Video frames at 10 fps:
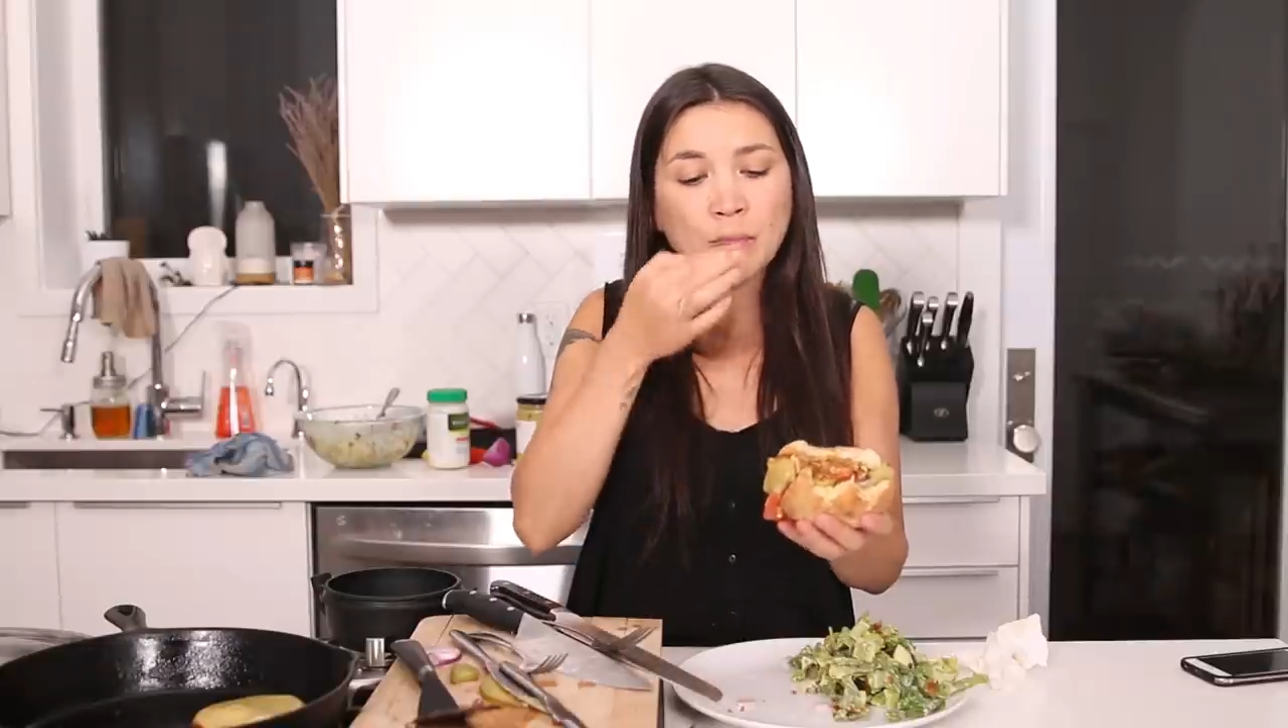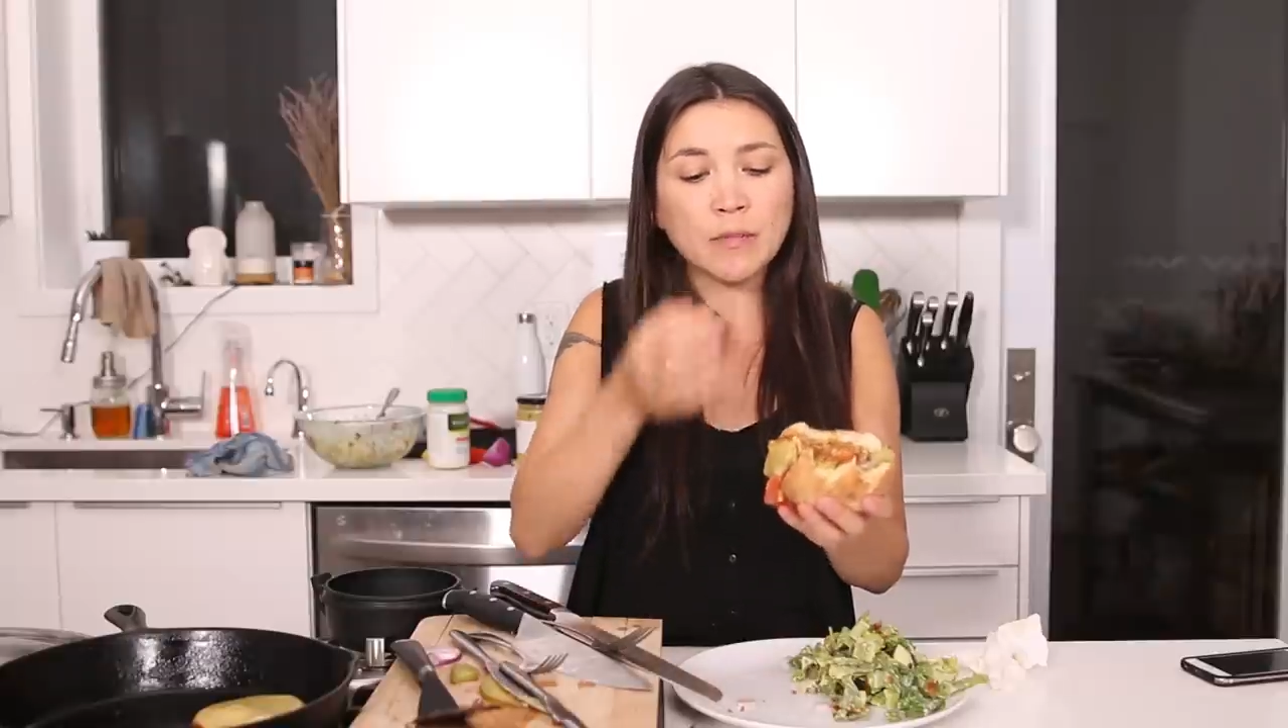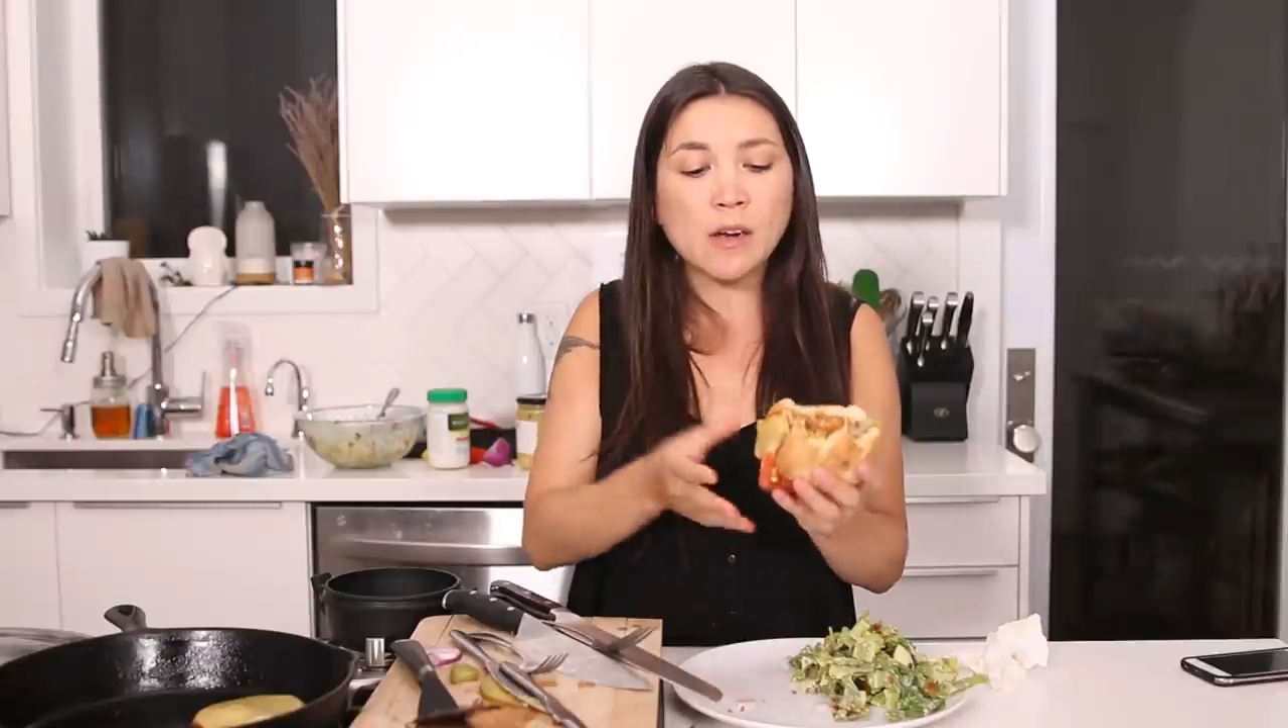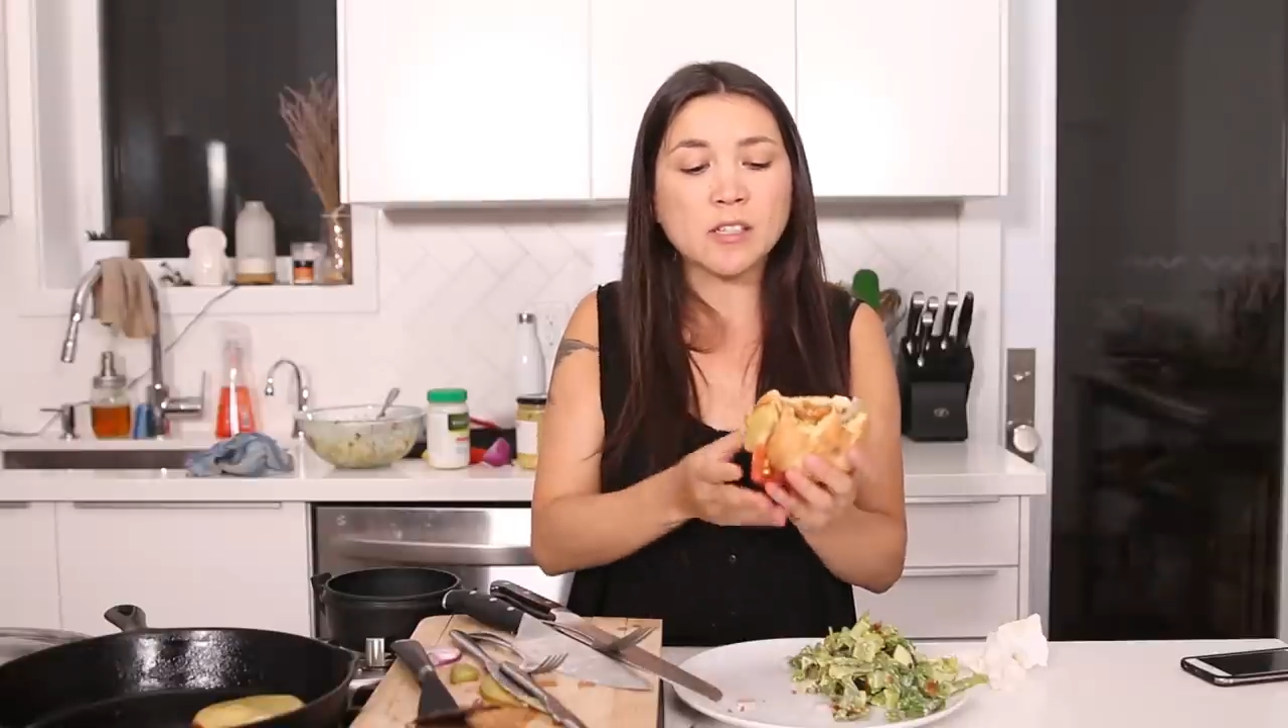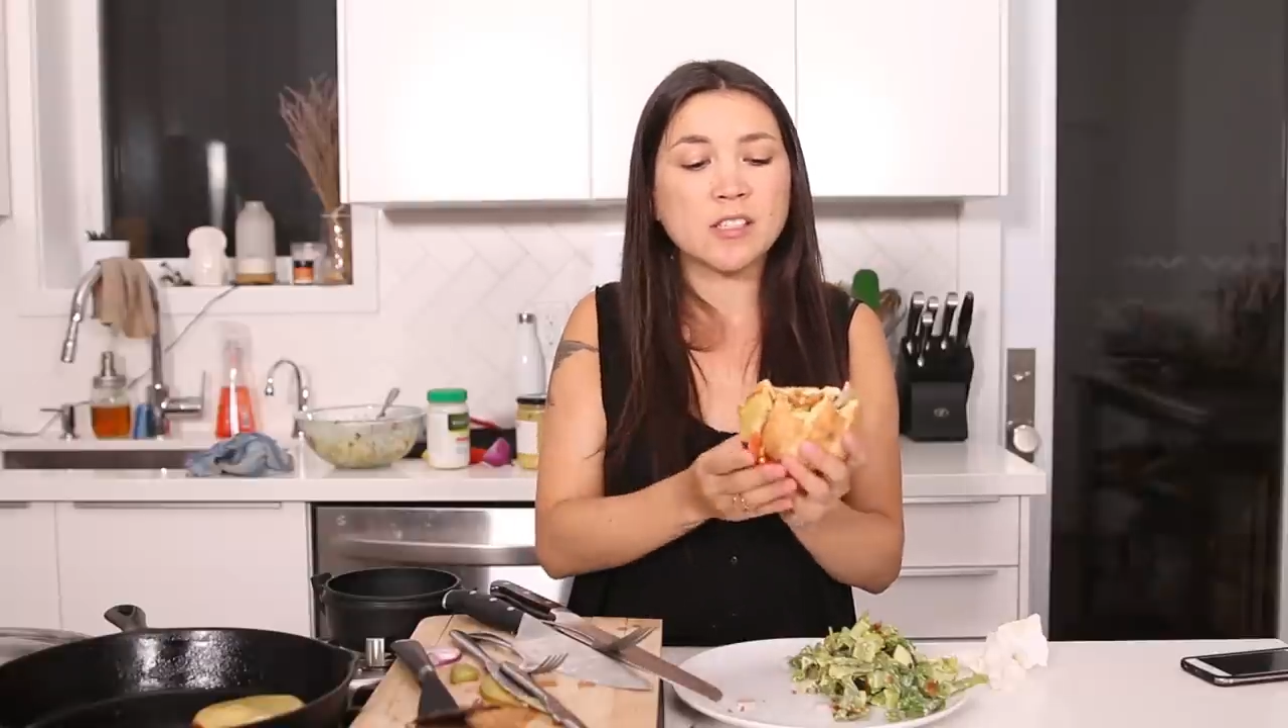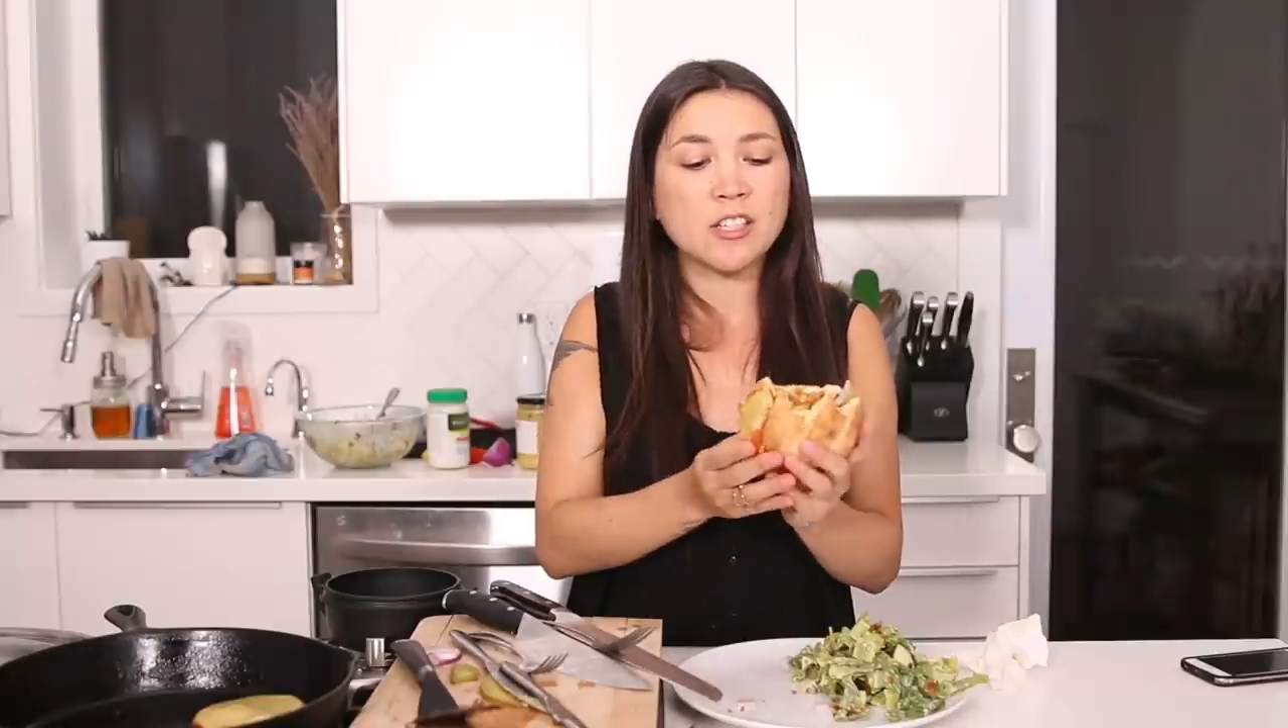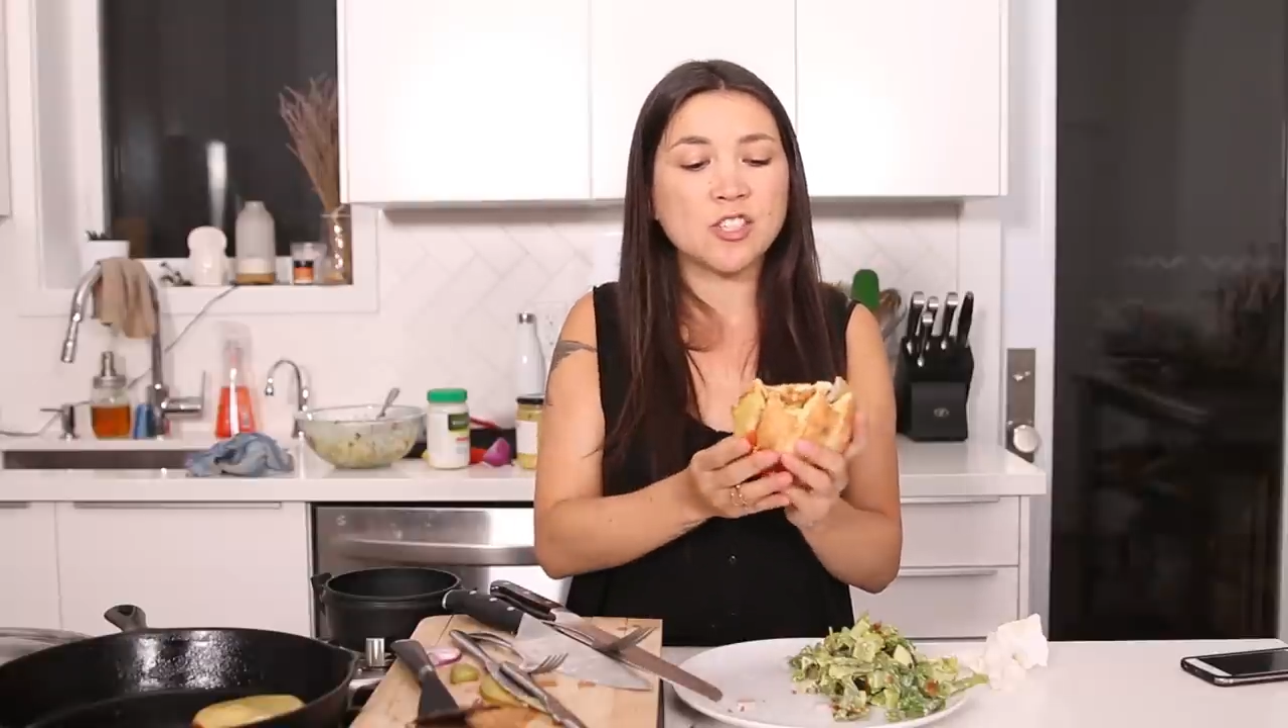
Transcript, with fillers: Cause I